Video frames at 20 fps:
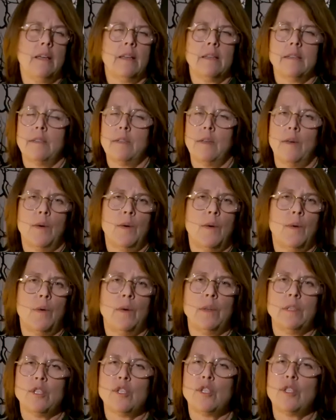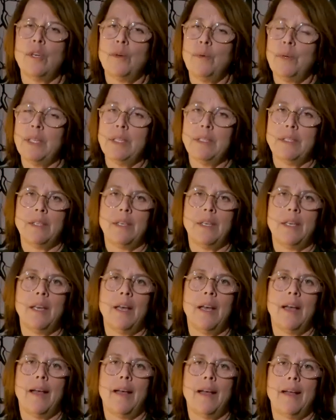So easy,
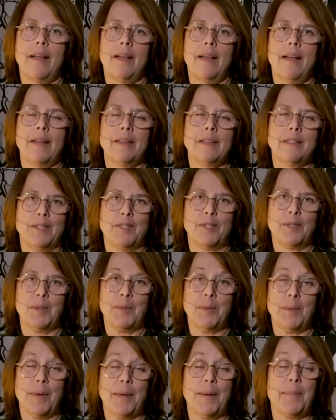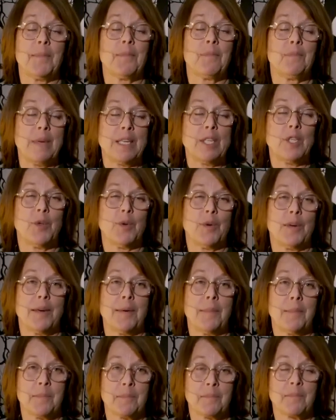and so to make
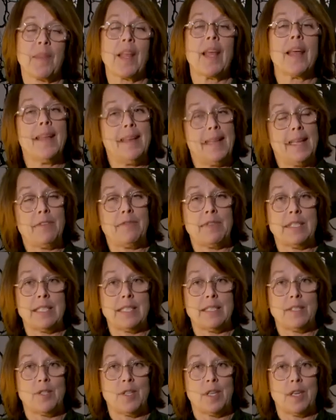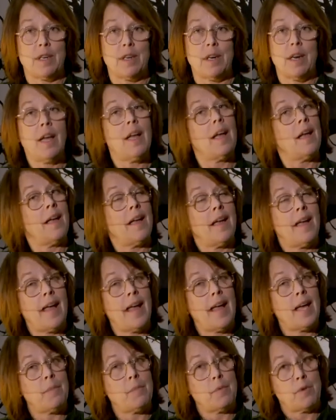sure life is easier
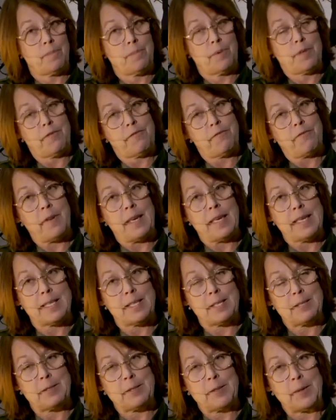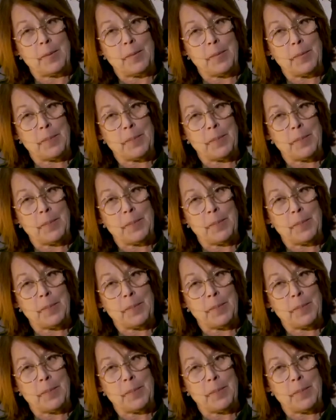and more perfect. So